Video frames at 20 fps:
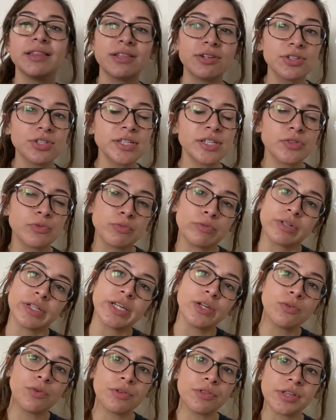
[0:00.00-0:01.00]
there's this
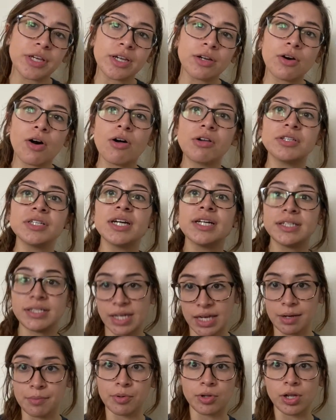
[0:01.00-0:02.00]
really cool thing called
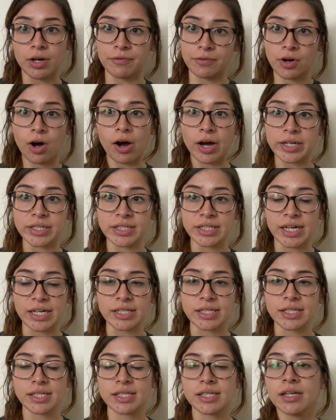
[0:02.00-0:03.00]
table of
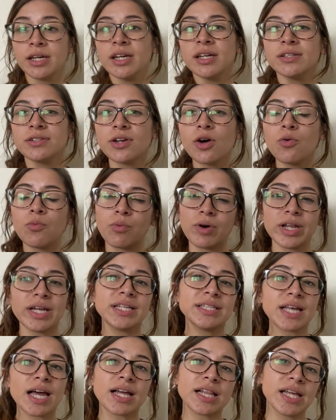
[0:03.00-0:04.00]
contents. So what
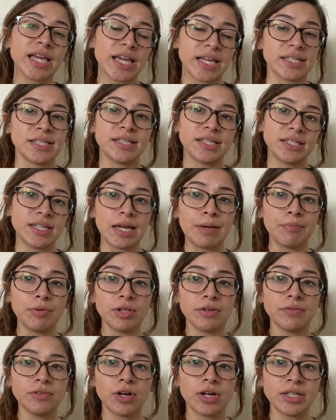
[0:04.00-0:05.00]
exactly is the table
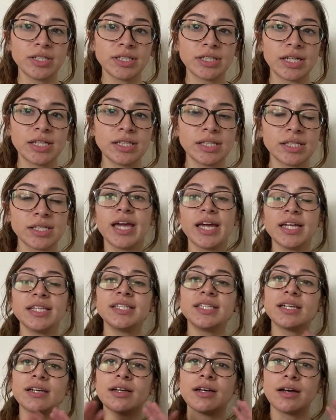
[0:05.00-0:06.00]
of contents?
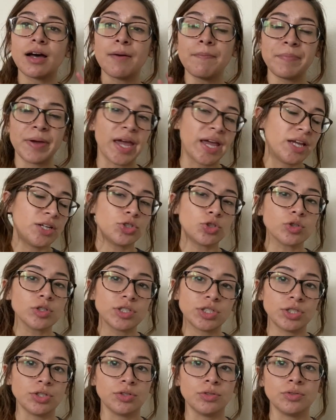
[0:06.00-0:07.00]
It's a page or
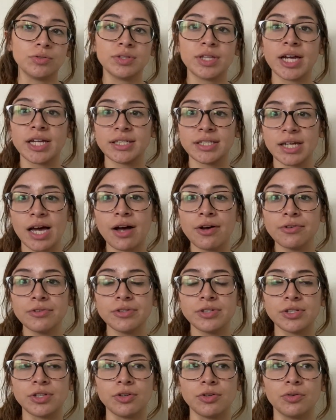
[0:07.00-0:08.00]
two that
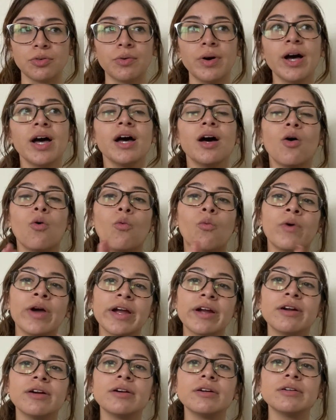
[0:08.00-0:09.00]
tells you
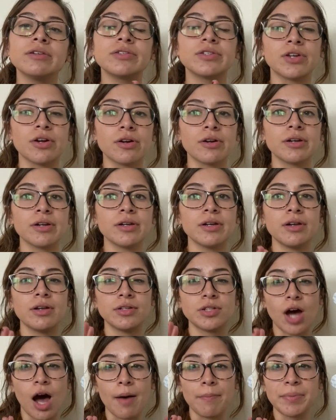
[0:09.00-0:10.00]
where certain
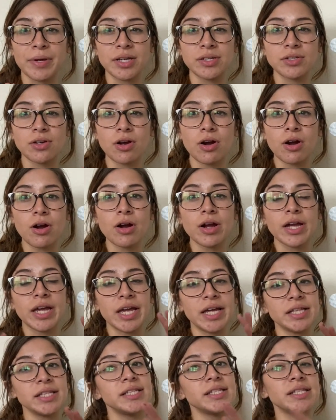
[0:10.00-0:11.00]
topics are
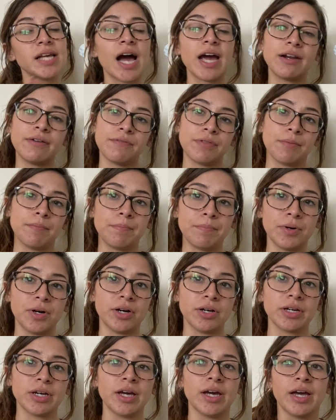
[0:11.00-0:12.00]
inside of the book.